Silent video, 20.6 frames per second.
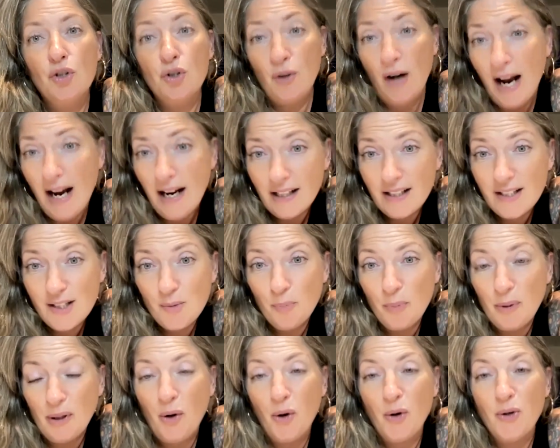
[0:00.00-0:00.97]
tracked,
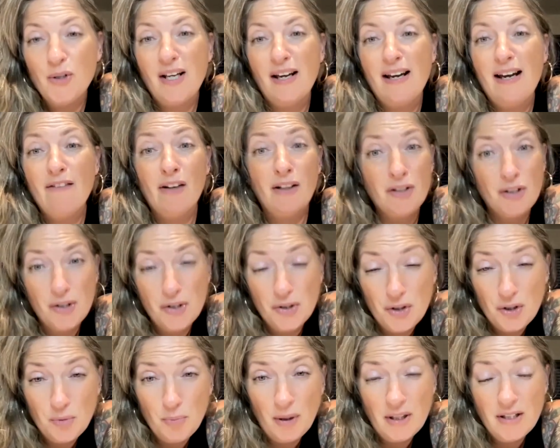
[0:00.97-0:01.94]
because I have
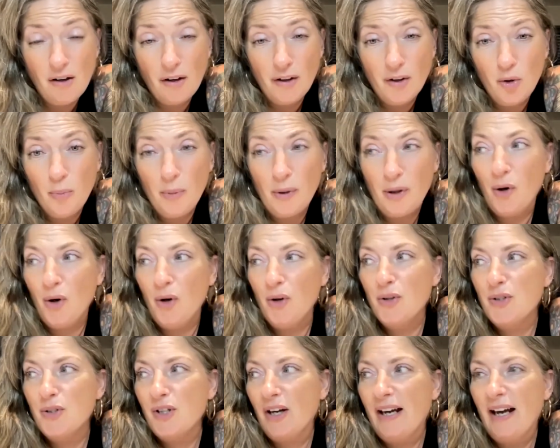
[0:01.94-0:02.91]
understood my cycle,
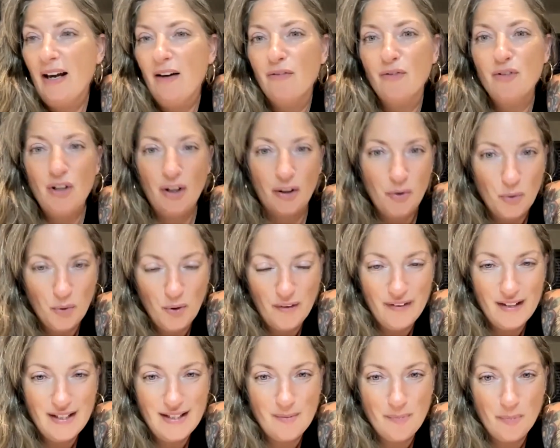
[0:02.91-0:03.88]
because I have done all
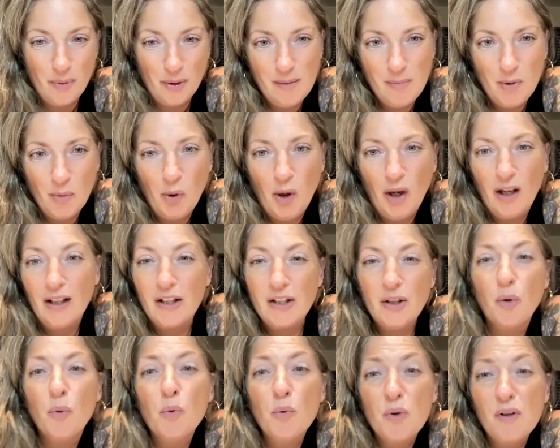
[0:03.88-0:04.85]
of this embodiment work,
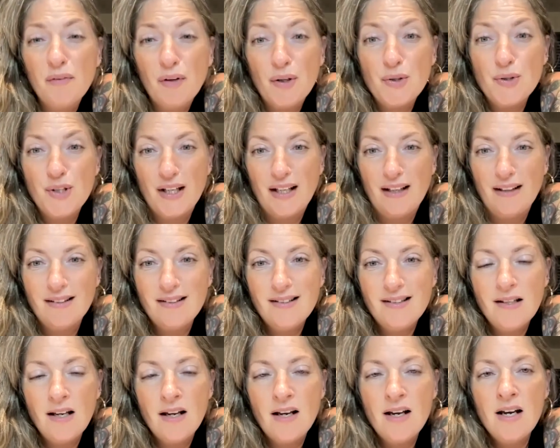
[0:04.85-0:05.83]
you know, all of those
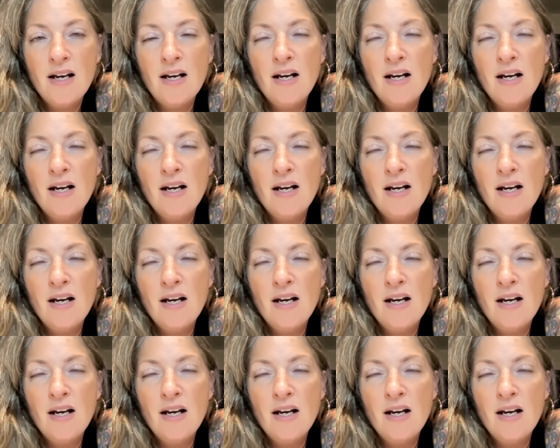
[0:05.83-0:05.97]
things,